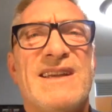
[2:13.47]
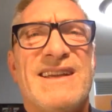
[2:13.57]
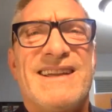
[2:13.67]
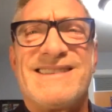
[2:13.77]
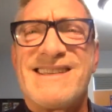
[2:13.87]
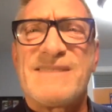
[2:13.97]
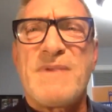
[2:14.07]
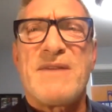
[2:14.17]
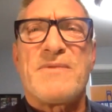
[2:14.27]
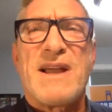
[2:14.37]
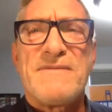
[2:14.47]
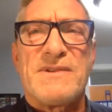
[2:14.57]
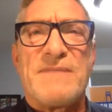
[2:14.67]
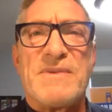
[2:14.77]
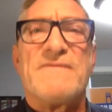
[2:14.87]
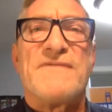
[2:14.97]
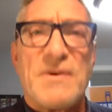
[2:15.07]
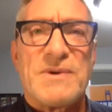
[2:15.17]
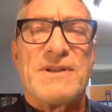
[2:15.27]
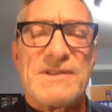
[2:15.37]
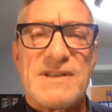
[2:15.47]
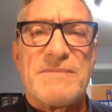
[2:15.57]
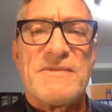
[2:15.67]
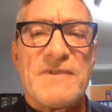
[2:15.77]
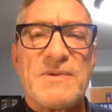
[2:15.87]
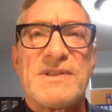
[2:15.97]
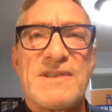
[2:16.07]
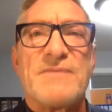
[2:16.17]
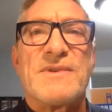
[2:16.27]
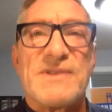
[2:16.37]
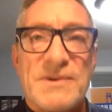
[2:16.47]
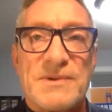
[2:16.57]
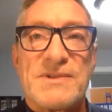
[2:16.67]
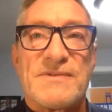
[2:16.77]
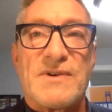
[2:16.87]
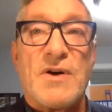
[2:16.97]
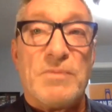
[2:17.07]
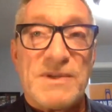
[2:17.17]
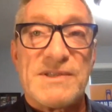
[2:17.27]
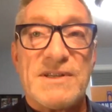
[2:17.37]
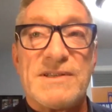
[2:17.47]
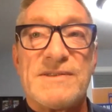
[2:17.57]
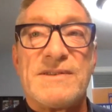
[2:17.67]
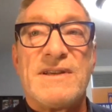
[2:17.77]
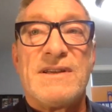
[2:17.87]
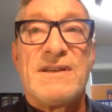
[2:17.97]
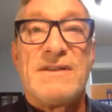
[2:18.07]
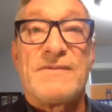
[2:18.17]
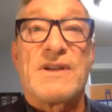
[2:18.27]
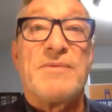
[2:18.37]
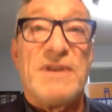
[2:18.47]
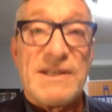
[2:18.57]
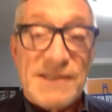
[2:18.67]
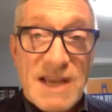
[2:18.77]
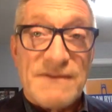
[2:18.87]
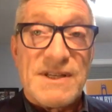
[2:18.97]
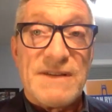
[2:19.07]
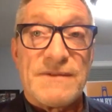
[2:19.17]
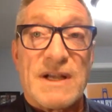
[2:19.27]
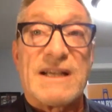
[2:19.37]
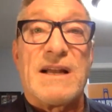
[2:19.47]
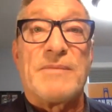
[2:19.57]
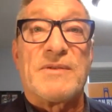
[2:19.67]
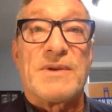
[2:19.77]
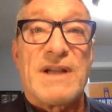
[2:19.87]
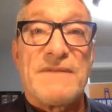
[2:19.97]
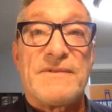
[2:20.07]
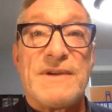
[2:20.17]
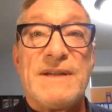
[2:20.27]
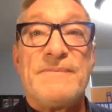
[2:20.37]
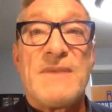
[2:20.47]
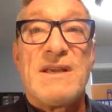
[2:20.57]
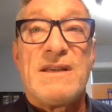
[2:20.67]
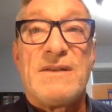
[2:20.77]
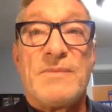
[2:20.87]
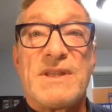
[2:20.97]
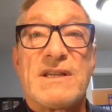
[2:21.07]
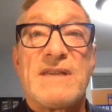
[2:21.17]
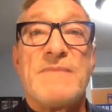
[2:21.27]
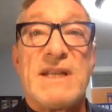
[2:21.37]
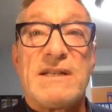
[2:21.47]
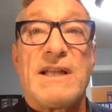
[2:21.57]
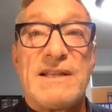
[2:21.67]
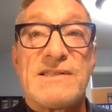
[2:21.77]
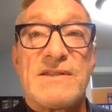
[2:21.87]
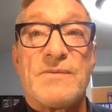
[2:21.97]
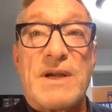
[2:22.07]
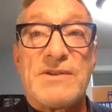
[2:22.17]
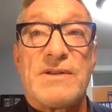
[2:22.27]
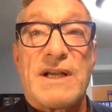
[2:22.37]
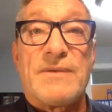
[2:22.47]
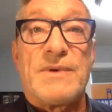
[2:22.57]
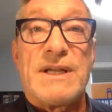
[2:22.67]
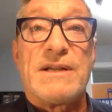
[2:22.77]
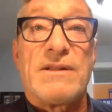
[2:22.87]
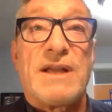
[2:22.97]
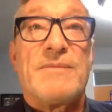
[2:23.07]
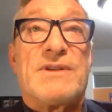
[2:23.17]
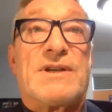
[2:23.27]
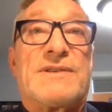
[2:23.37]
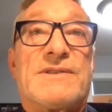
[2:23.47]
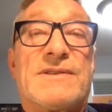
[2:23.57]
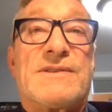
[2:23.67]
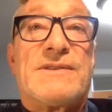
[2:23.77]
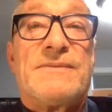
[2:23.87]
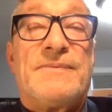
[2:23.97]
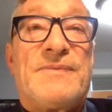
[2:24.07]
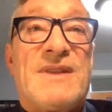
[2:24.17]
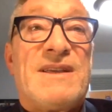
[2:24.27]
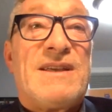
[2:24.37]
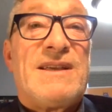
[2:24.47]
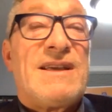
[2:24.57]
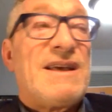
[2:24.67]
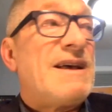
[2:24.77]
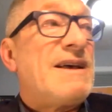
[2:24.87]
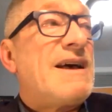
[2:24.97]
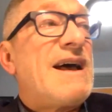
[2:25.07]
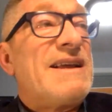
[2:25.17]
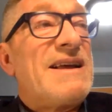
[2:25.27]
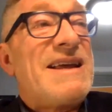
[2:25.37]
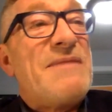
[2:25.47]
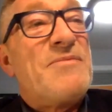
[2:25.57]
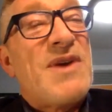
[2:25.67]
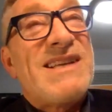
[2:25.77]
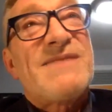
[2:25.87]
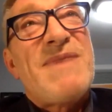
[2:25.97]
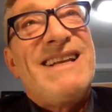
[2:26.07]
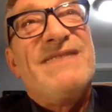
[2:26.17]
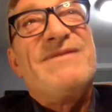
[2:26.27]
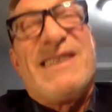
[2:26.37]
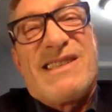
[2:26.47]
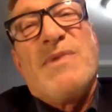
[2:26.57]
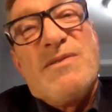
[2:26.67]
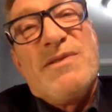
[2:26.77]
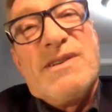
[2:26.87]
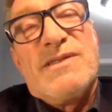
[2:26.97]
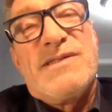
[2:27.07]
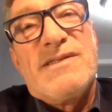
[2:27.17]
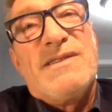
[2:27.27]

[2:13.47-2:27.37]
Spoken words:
And since my arrival, I've been focused. I've been focused on results for homelessness, for community safety, for economic recovery, with a committed lens to racial equity and climate justice. I embrace my lived experience